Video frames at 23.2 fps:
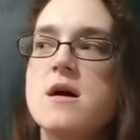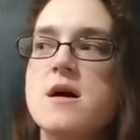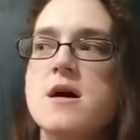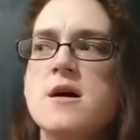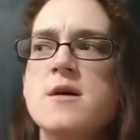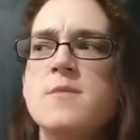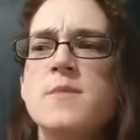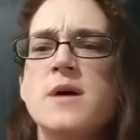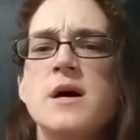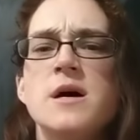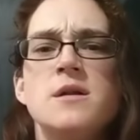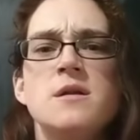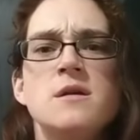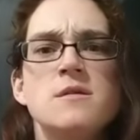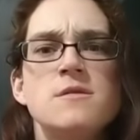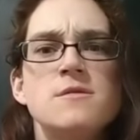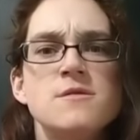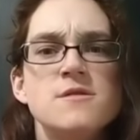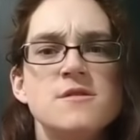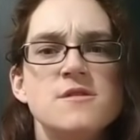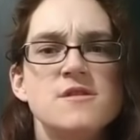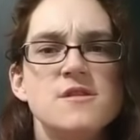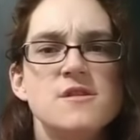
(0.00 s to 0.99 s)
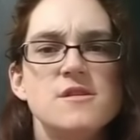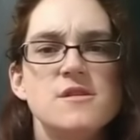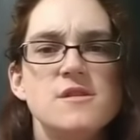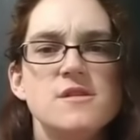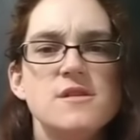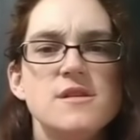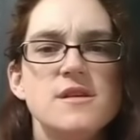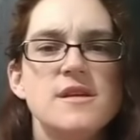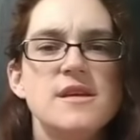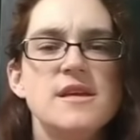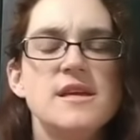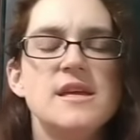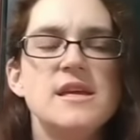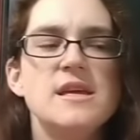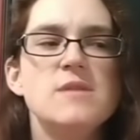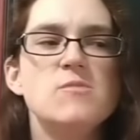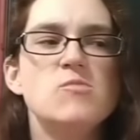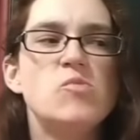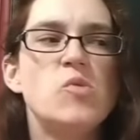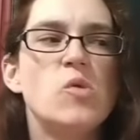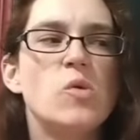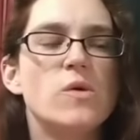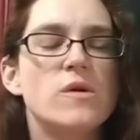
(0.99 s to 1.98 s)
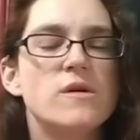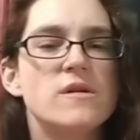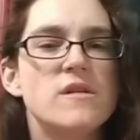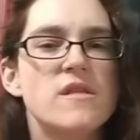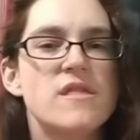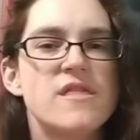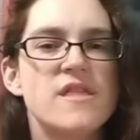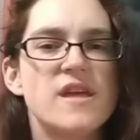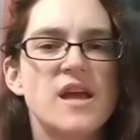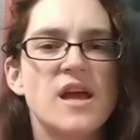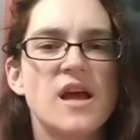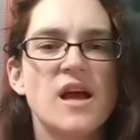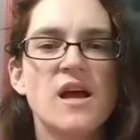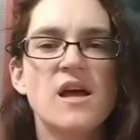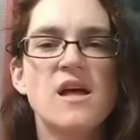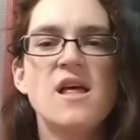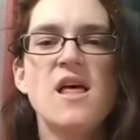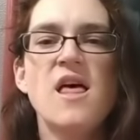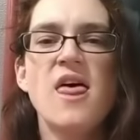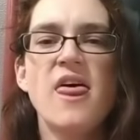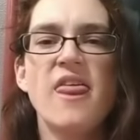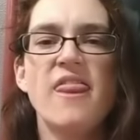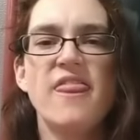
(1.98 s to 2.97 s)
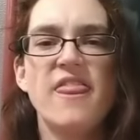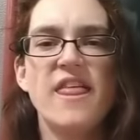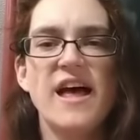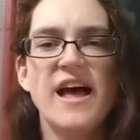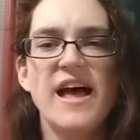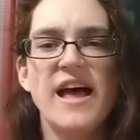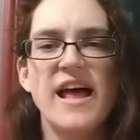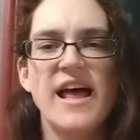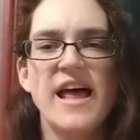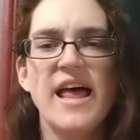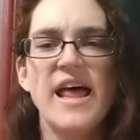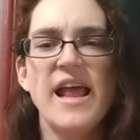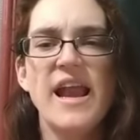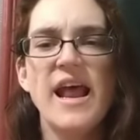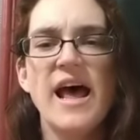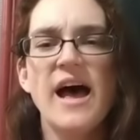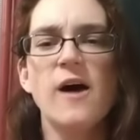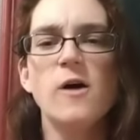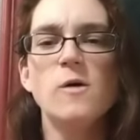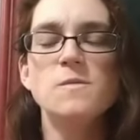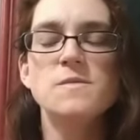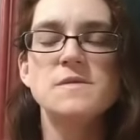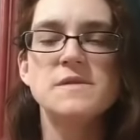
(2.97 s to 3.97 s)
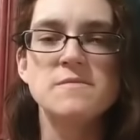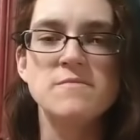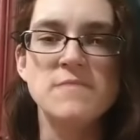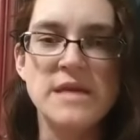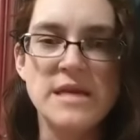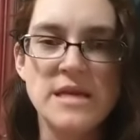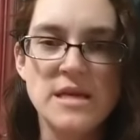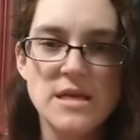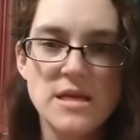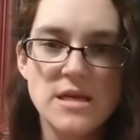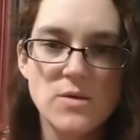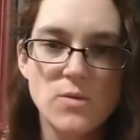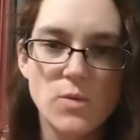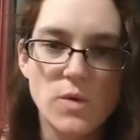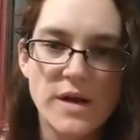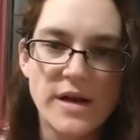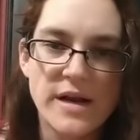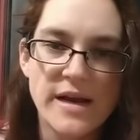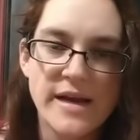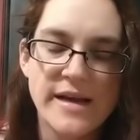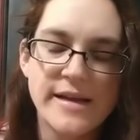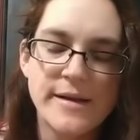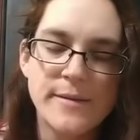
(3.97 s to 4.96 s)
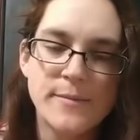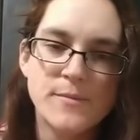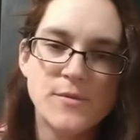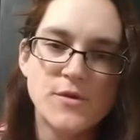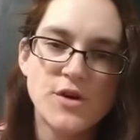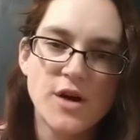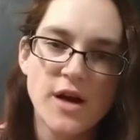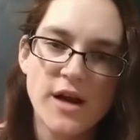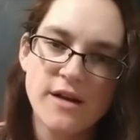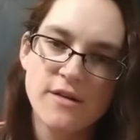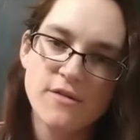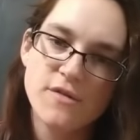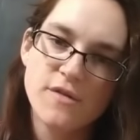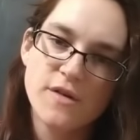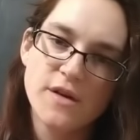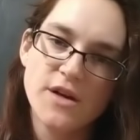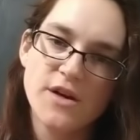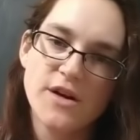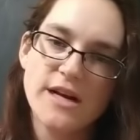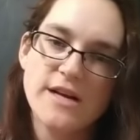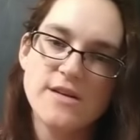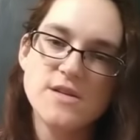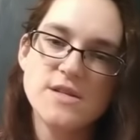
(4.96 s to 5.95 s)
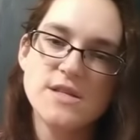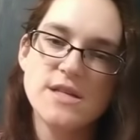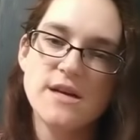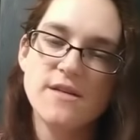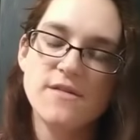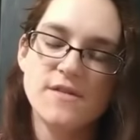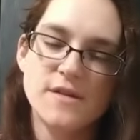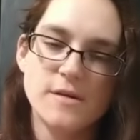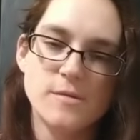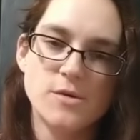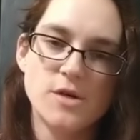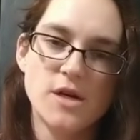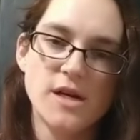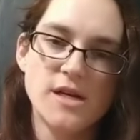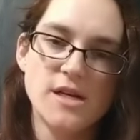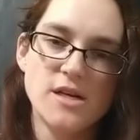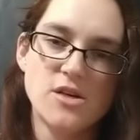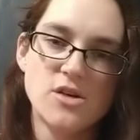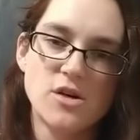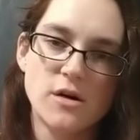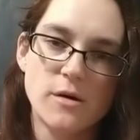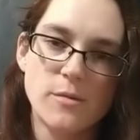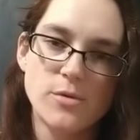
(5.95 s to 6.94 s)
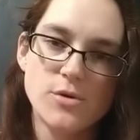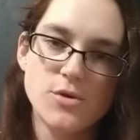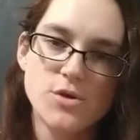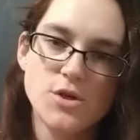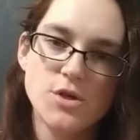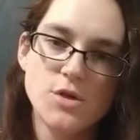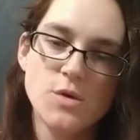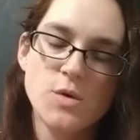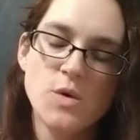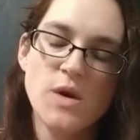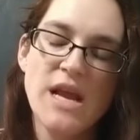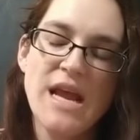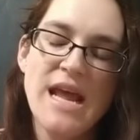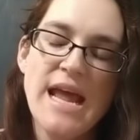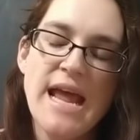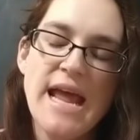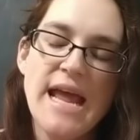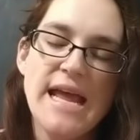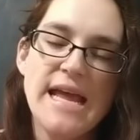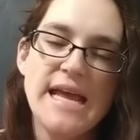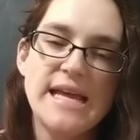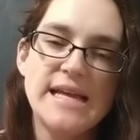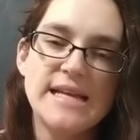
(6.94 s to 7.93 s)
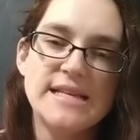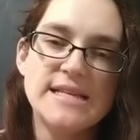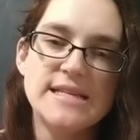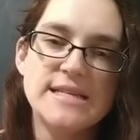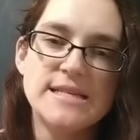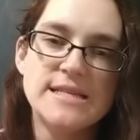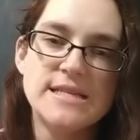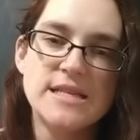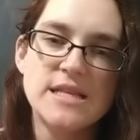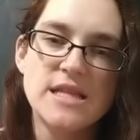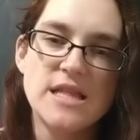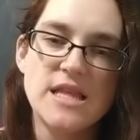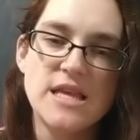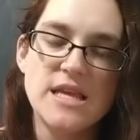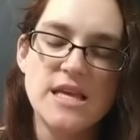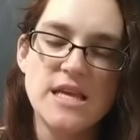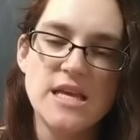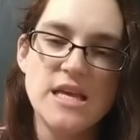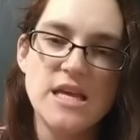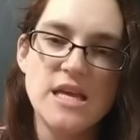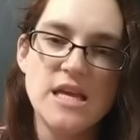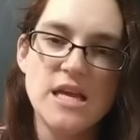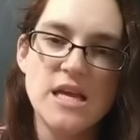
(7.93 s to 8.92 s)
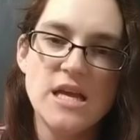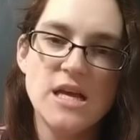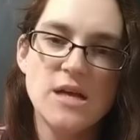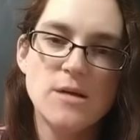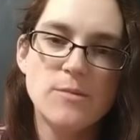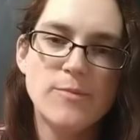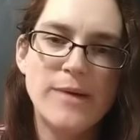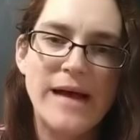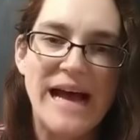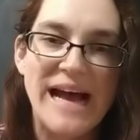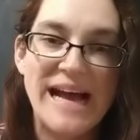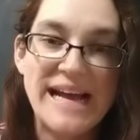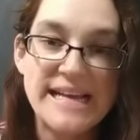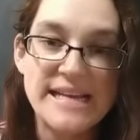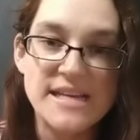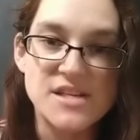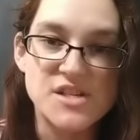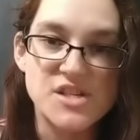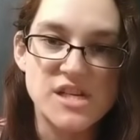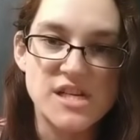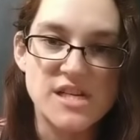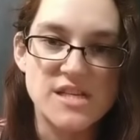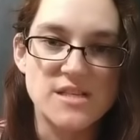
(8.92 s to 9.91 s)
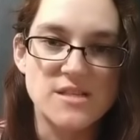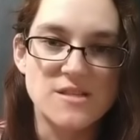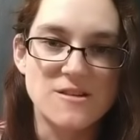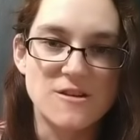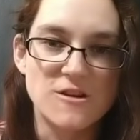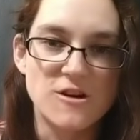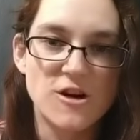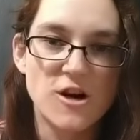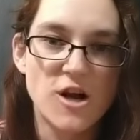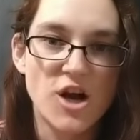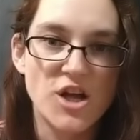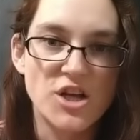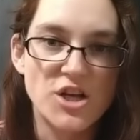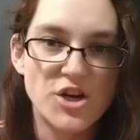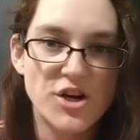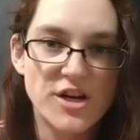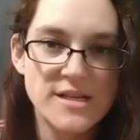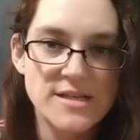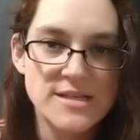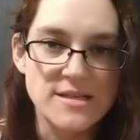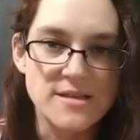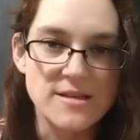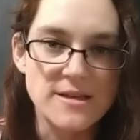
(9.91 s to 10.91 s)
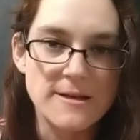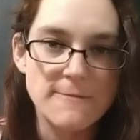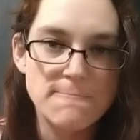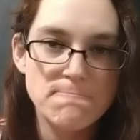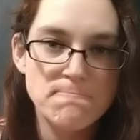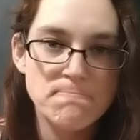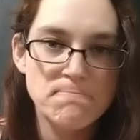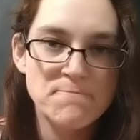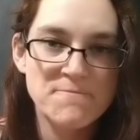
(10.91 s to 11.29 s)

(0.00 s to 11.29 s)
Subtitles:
Another important thing that helps me when I'm trying to figure out stuff and I'm trying to troubleshoot is the package insert on your insulin.